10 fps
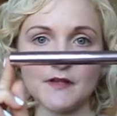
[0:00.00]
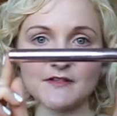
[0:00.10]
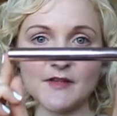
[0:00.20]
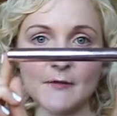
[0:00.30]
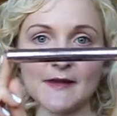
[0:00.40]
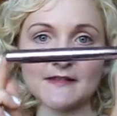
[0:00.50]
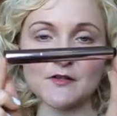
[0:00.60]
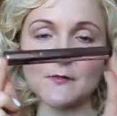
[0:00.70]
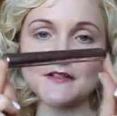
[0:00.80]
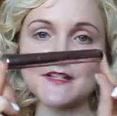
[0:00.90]
So it's
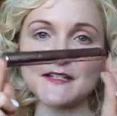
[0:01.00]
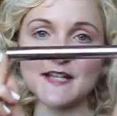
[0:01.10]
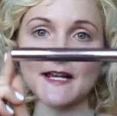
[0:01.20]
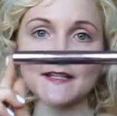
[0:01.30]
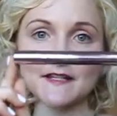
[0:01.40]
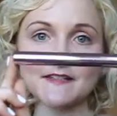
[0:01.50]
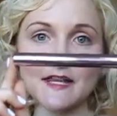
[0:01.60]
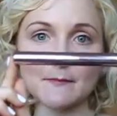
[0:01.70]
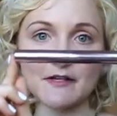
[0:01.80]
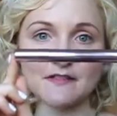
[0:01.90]
almost exactly the
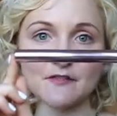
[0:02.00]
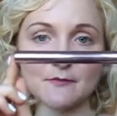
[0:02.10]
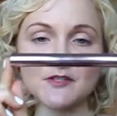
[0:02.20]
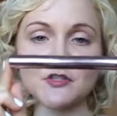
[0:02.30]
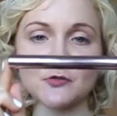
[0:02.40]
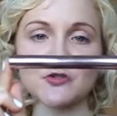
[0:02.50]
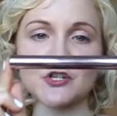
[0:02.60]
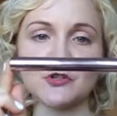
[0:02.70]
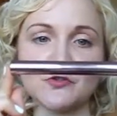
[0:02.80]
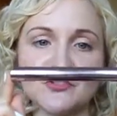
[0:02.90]
same as the original
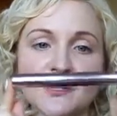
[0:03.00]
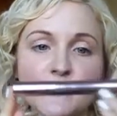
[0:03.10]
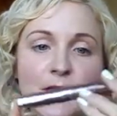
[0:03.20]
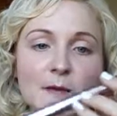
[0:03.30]
Touche,